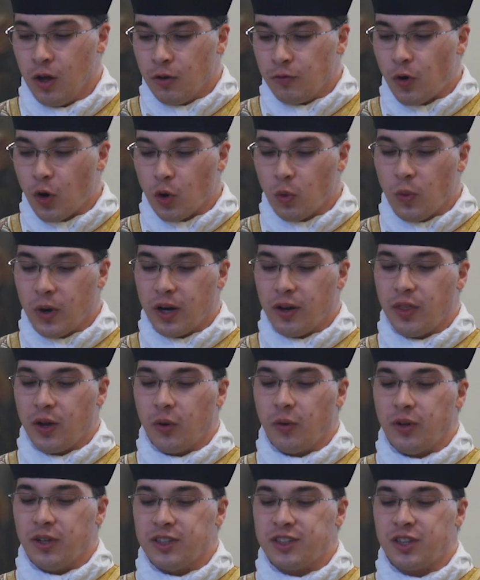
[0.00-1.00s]
For where
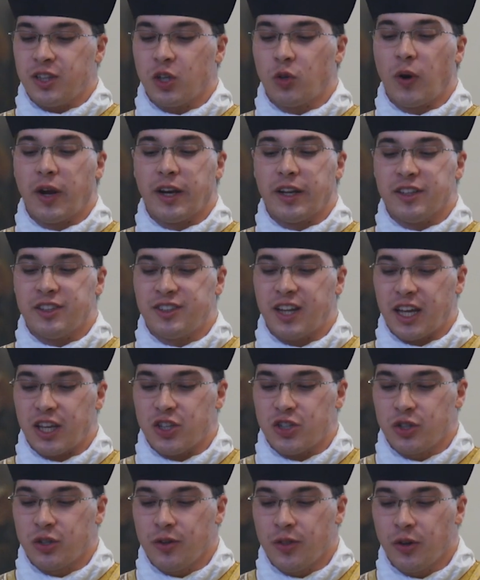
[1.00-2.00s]
there is the greatest
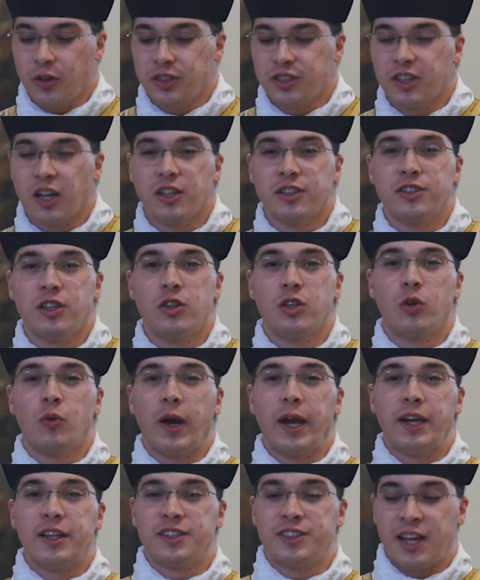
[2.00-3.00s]
danger, there is also the
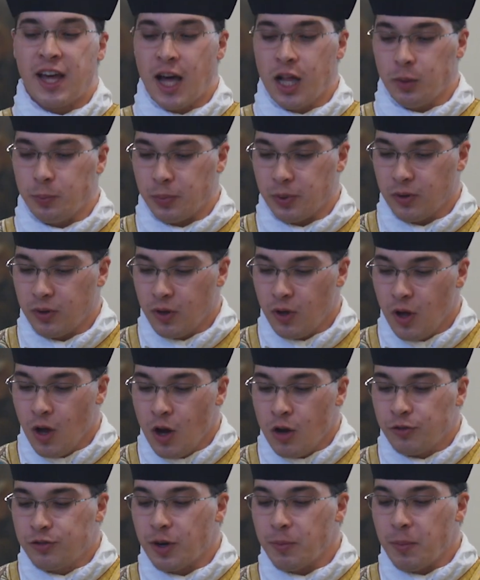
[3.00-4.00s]
greatest help
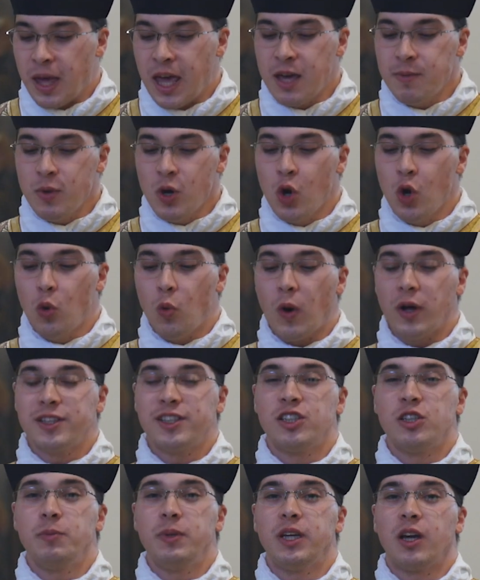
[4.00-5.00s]
from Him who
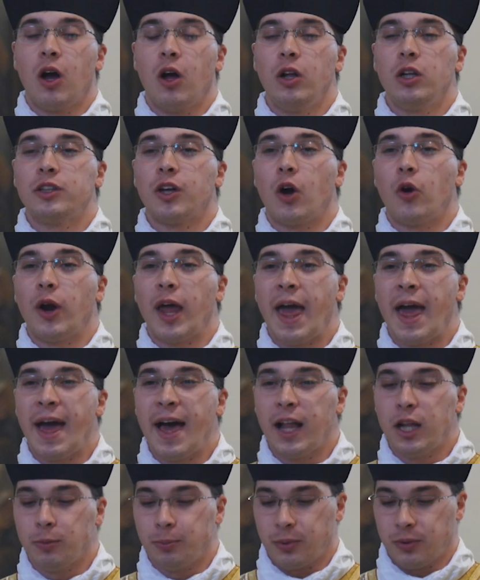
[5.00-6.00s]
wants to be called our
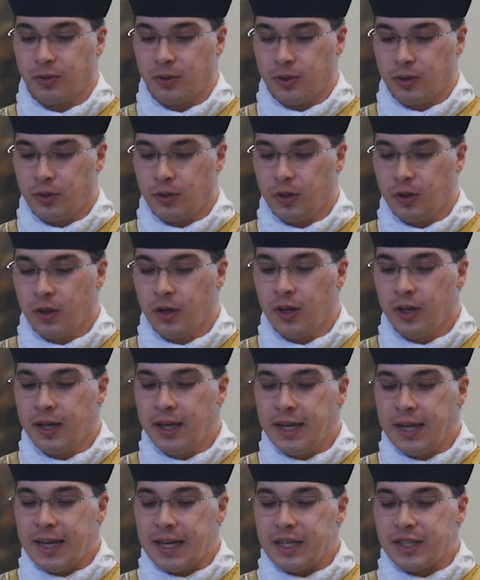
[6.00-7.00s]
help
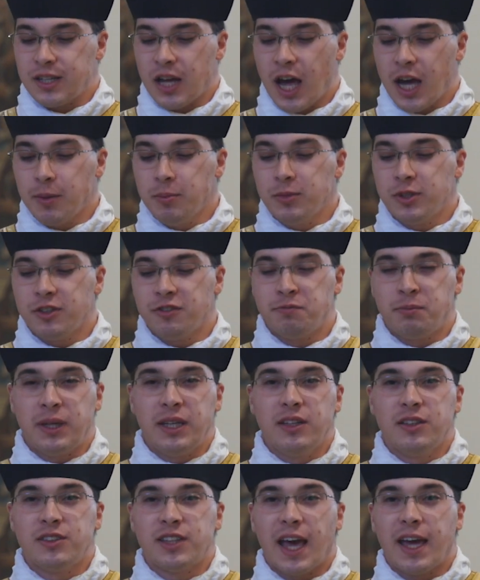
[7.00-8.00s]
in times of
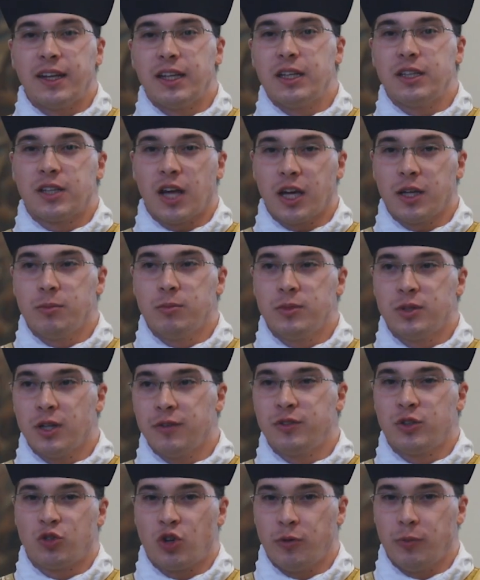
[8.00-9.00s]
peace and in times
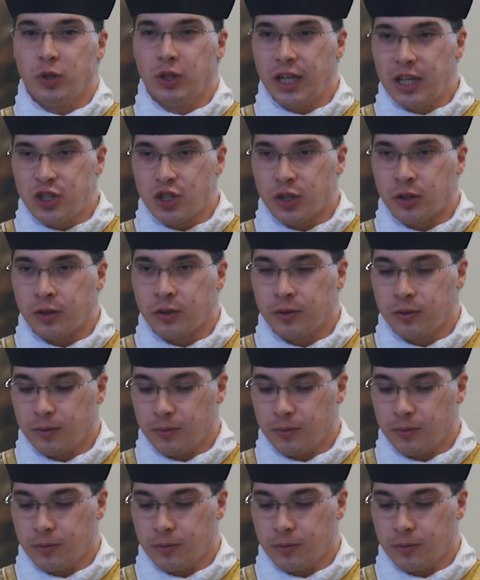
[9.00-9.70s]
of tribulation.